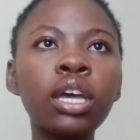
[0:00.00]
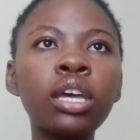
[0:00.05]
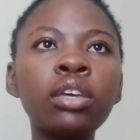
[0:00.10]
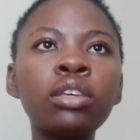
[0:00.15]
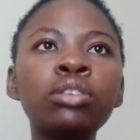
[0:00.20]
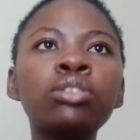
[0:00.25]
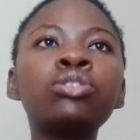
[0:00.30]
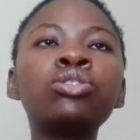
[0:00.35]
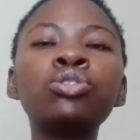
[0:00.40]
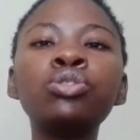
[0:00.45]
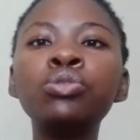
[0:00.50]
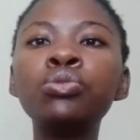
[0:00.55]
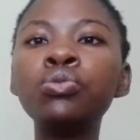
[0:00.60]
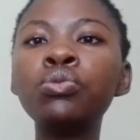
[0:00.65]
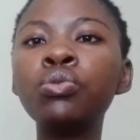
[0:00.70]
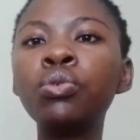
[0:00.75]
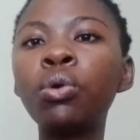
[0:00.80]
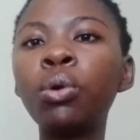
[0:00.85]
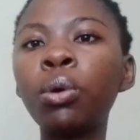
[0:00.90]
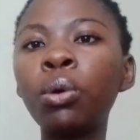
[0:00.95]
as
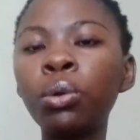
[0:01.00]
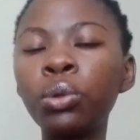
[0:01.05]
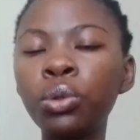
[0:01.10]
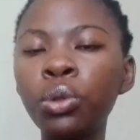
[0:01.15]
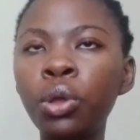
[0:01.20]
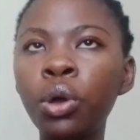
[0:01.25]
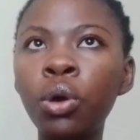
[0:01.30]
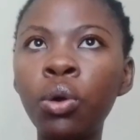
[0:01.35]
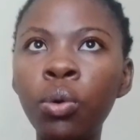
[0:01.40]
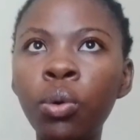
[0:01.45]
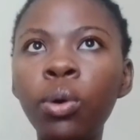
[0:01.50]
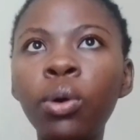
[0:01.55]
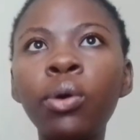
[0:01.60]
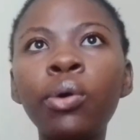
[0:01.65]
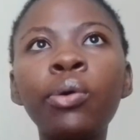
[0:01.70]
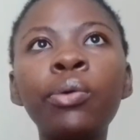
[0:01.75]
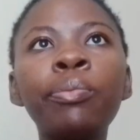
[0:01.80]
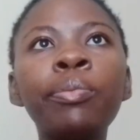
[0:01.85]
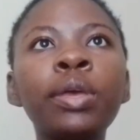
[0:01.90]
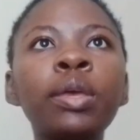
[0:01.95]
you all know,
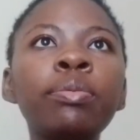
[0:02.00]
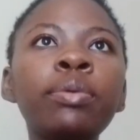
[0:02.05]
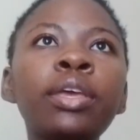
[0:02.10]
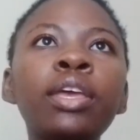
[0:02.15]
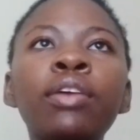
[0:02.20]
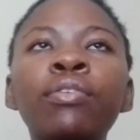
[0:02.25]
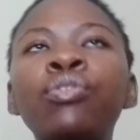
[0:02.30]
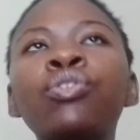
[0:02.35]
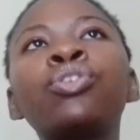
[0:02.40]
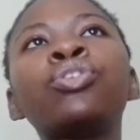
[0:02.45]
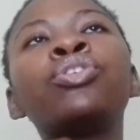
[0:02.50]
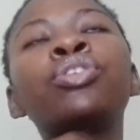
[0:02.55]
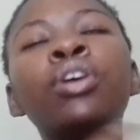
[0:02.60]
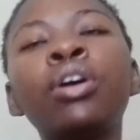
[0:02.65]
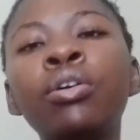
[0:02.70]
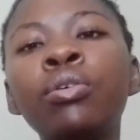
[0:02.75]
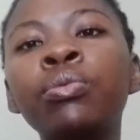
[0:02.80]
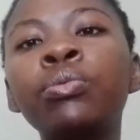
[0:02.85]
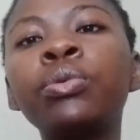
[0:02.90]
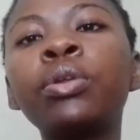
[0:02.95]
or maybe if you
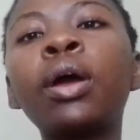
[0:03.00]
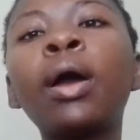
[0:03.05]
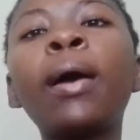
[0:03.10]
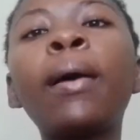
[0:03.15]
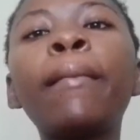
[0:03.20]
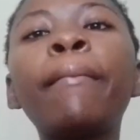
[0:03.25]
don't,